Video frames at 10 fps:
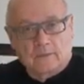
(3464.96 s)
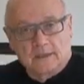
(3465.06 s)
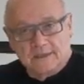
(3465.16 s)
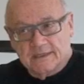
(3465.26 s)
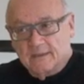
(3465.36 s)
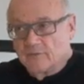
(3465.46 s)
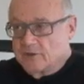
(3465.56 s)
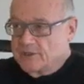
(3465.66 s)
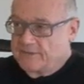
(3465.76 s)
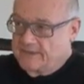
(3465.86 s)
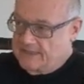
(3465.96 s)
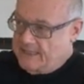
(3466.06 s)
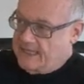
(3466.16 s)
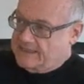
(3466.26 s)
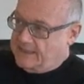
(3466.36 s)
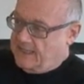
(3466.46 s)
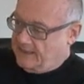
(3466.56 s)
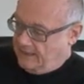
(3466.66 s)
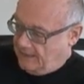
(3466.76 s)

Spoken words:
In some versions of the task, I can